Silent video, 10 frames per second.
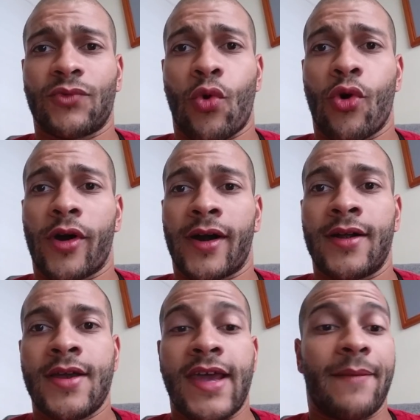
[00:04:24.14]

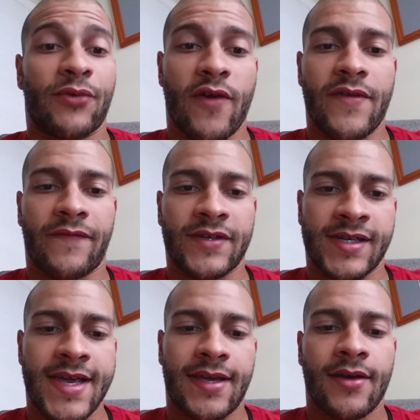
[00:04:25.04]
or improve your
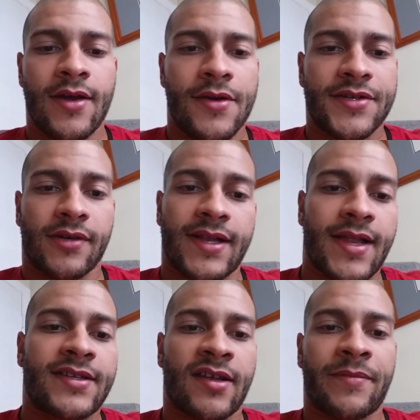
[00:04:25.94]
physique. So
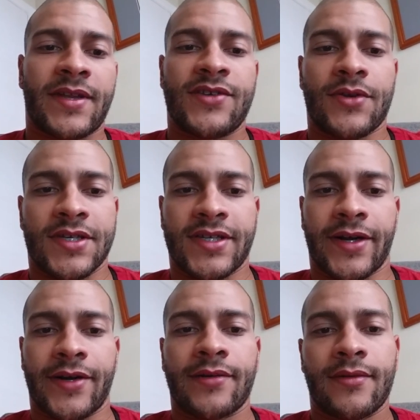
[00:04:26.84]
that's something to
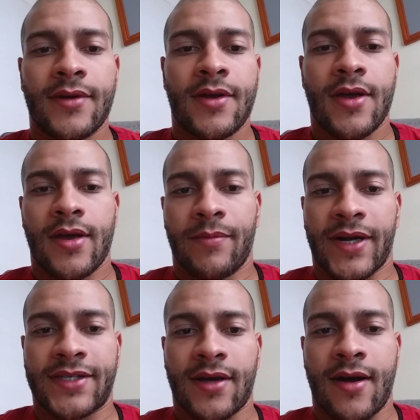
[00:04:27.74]
consider.
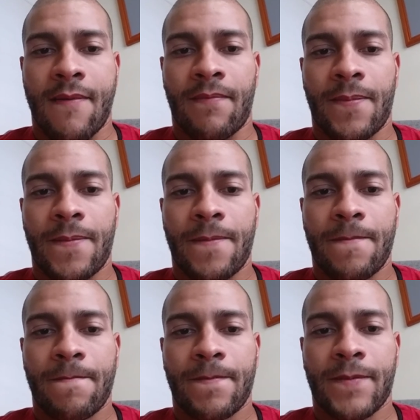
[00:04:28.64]
But, kind
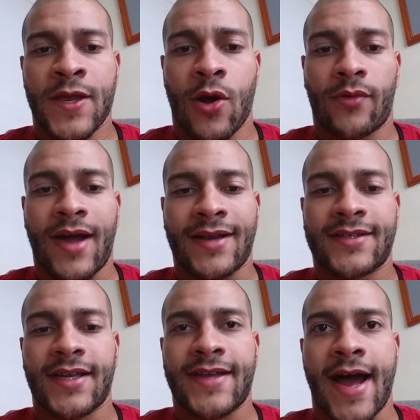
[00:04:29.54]
of
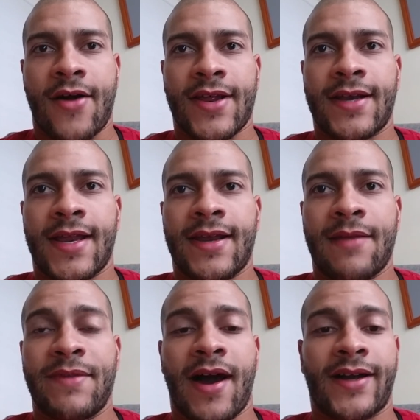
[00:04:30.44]
sit down
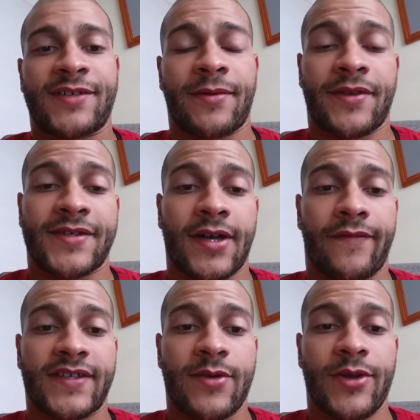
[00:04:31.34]
and be honest with
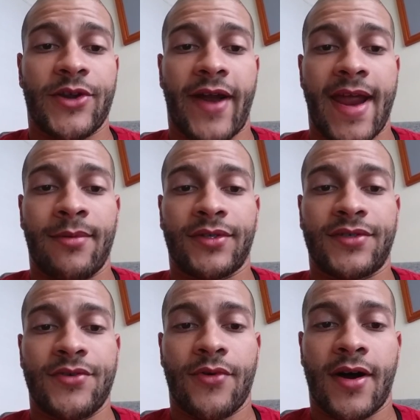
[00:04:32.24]
yourself, see what you're able
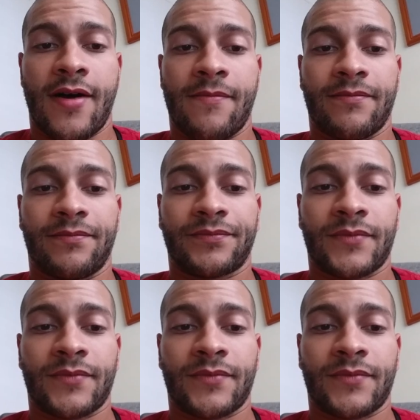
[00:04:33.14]
to,